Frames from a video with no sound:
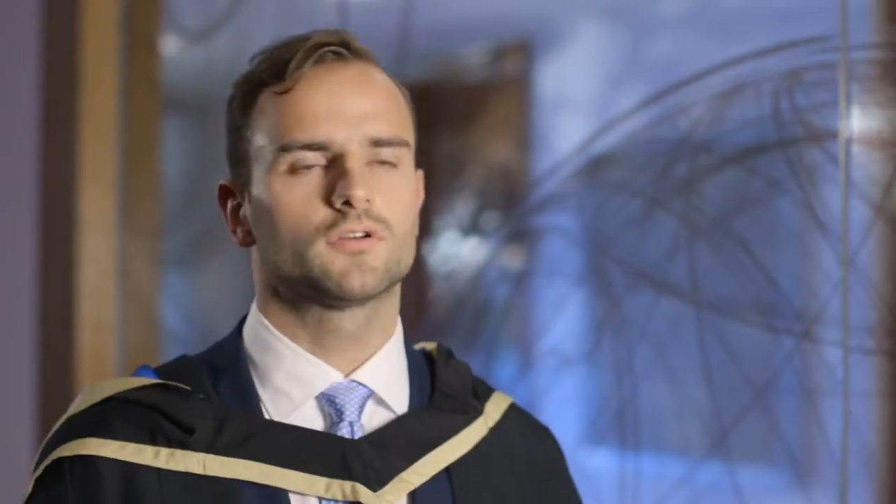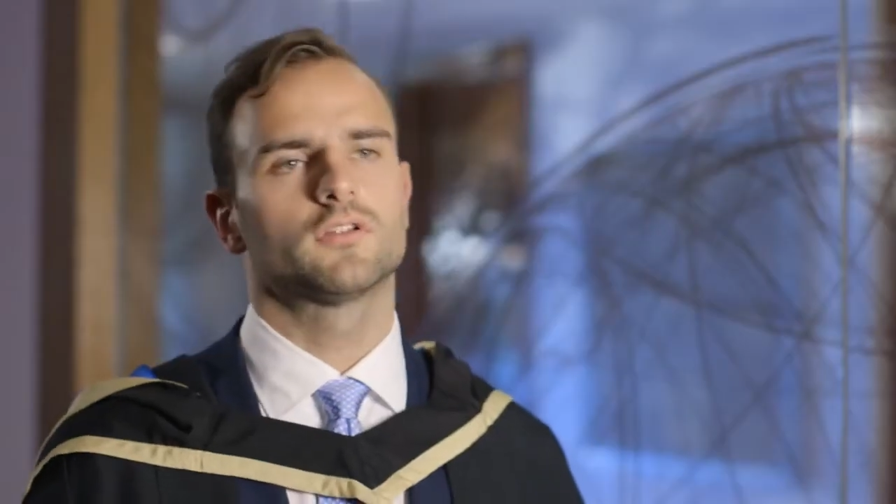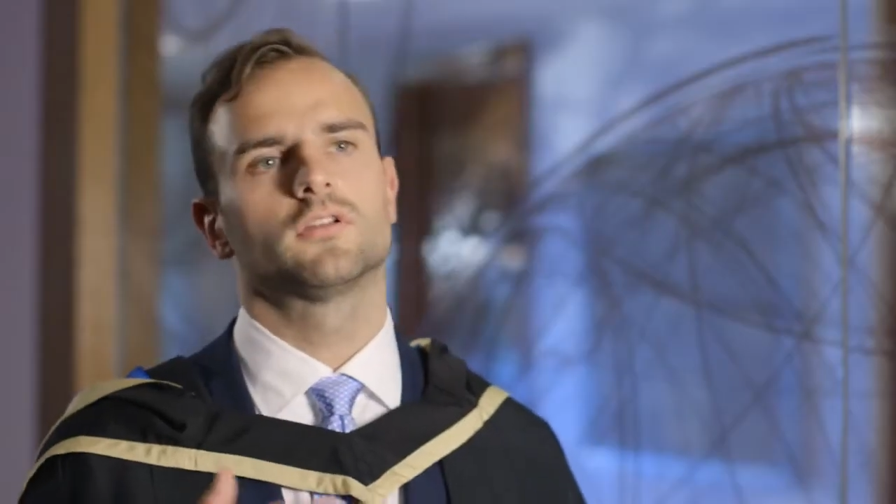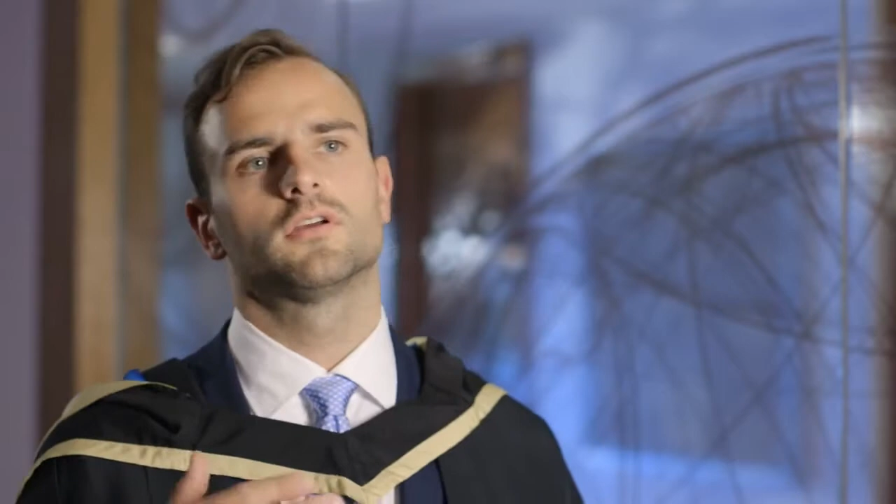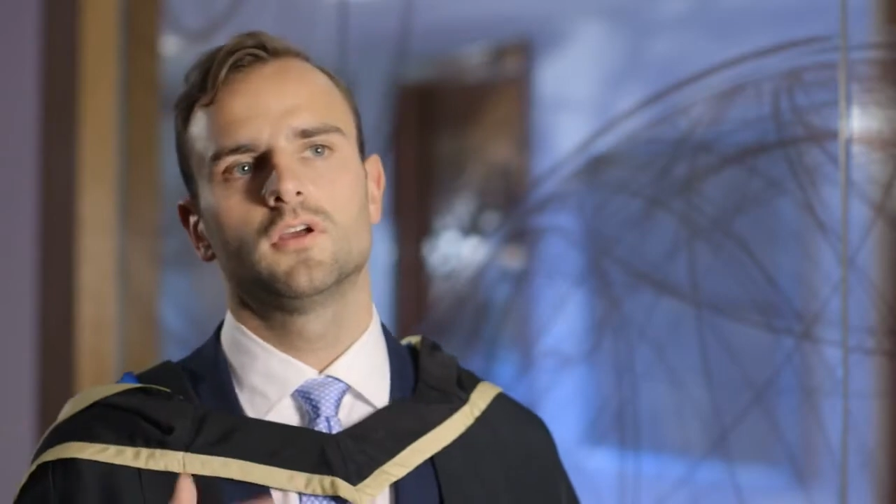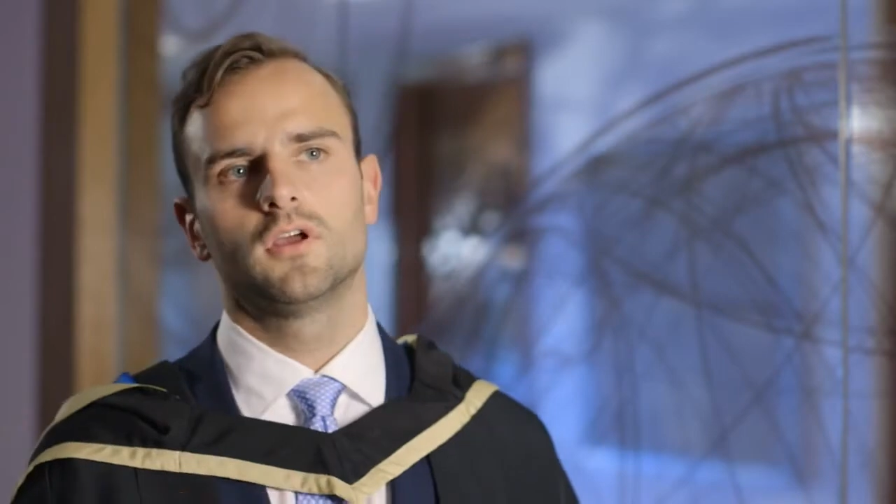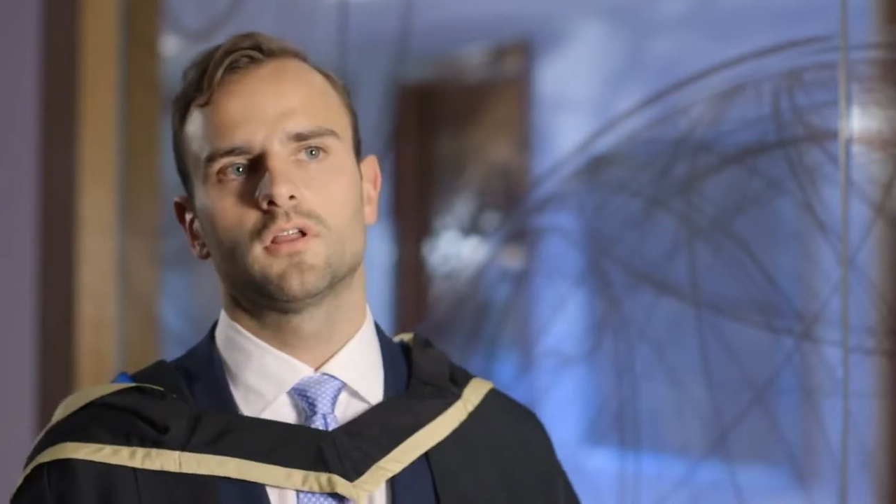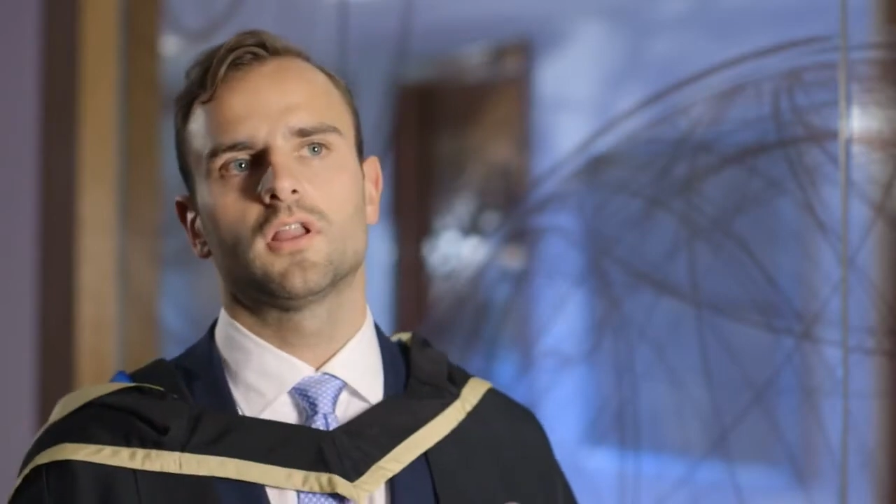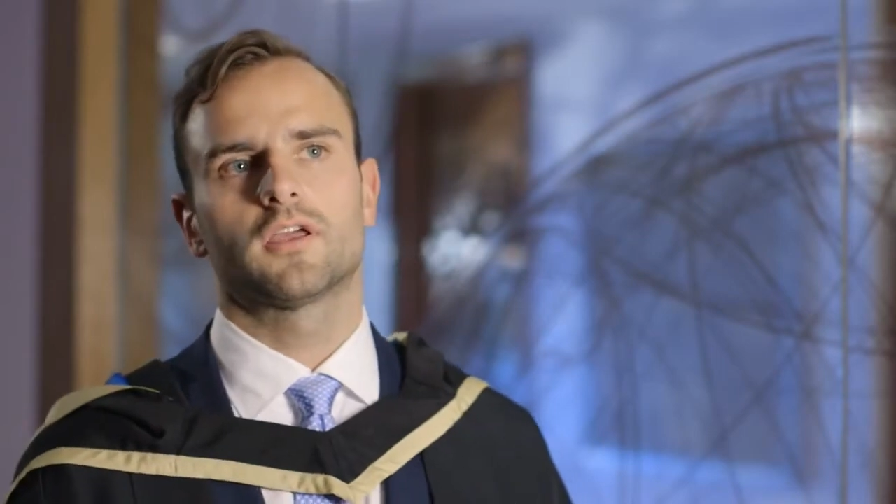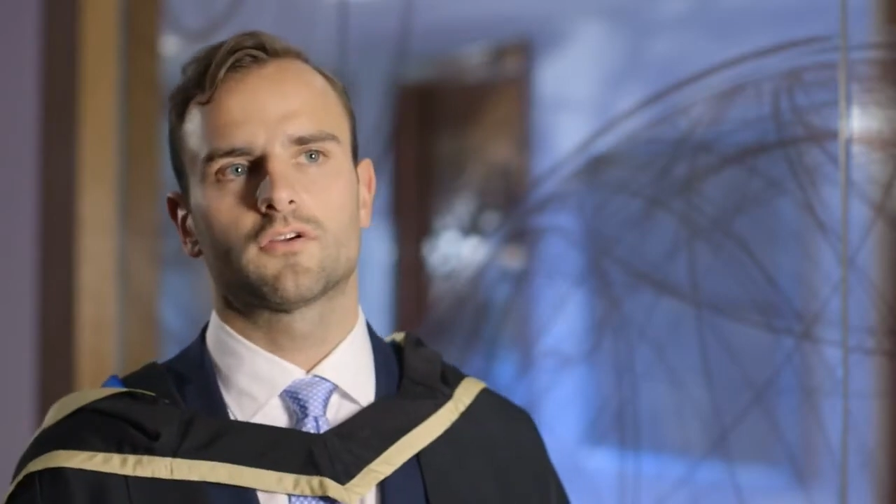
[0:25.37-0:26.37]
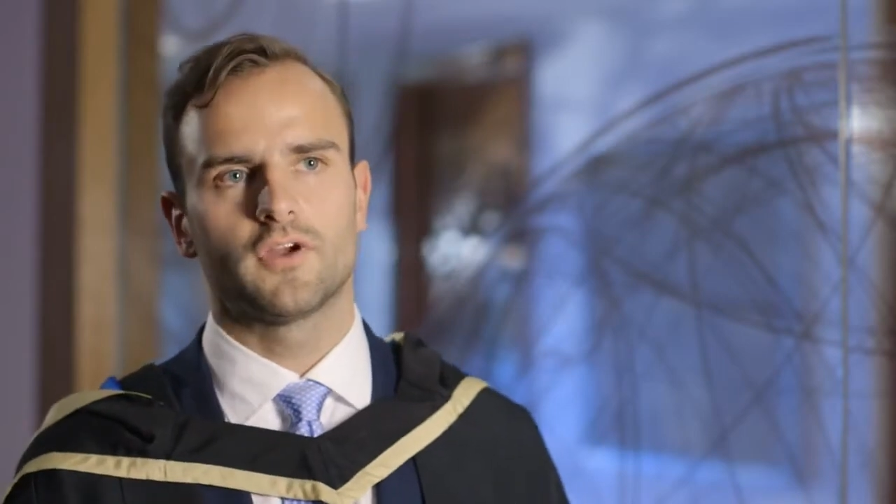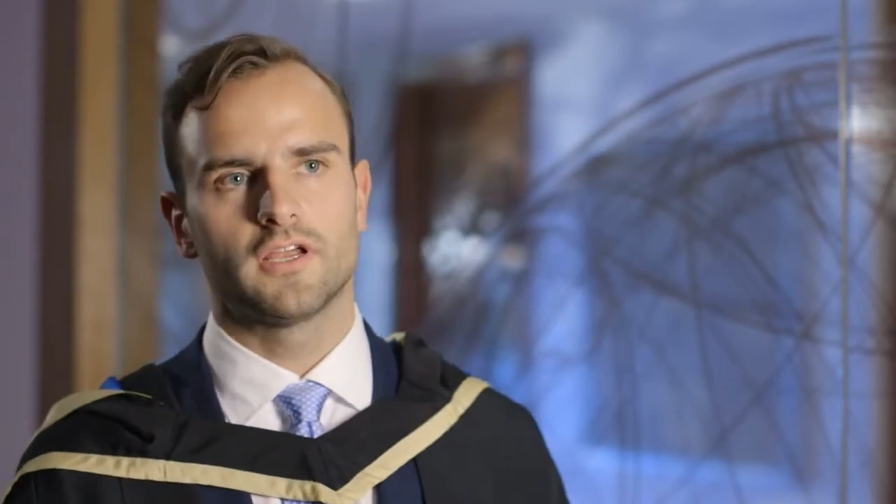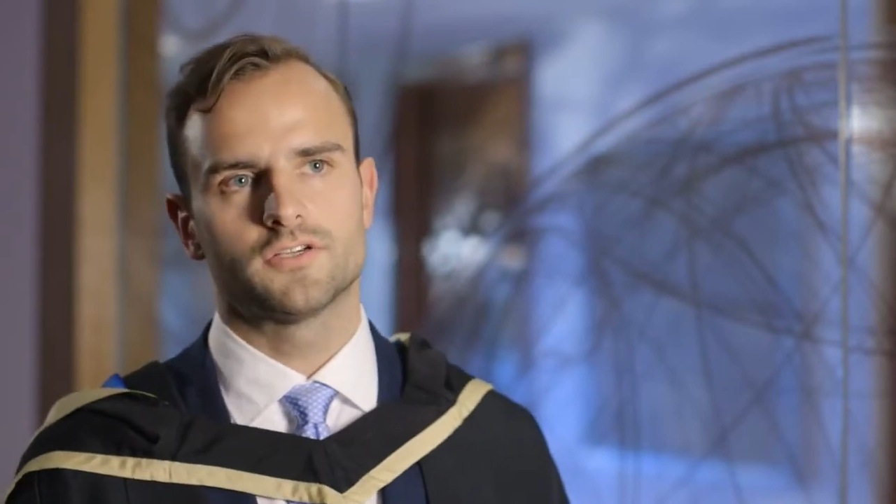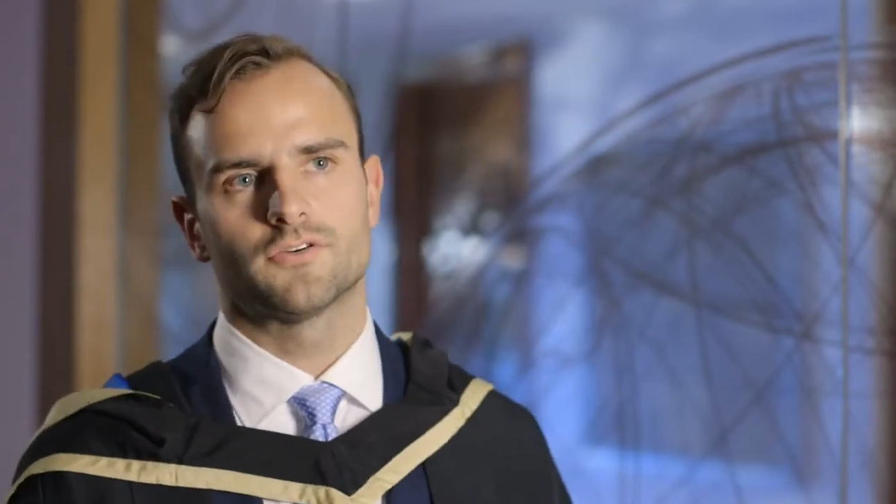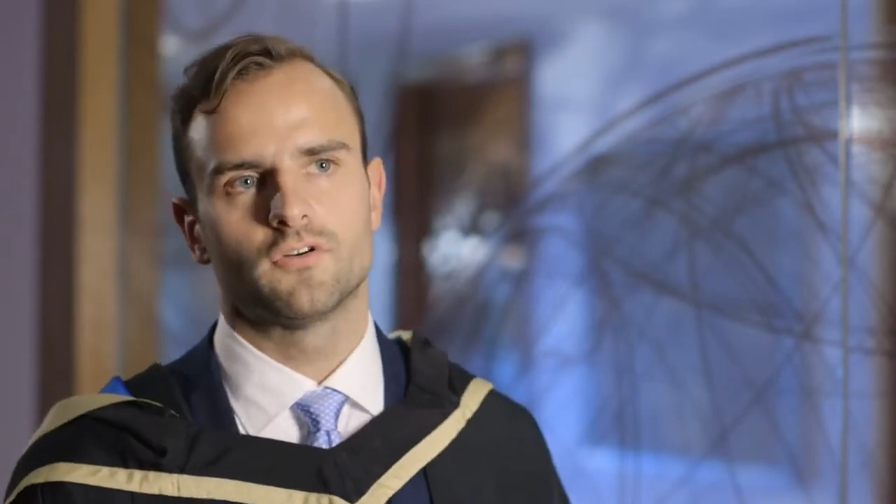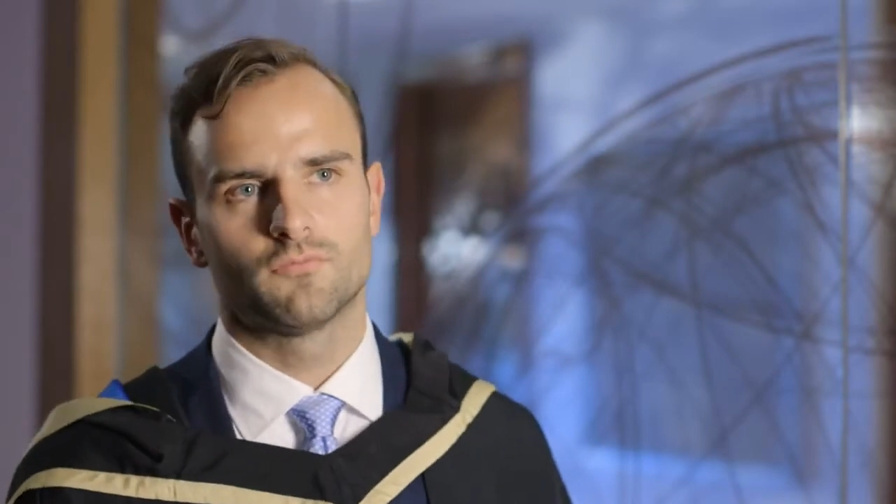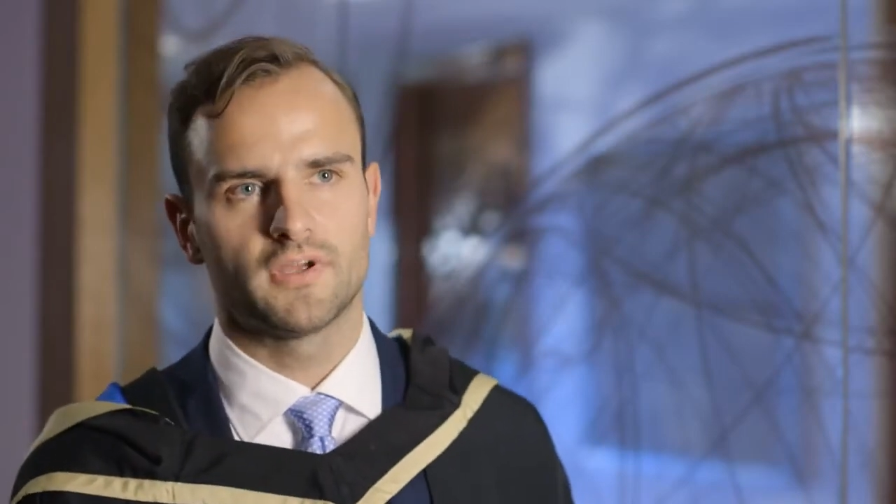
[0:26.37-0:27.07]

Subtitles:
You can like create your own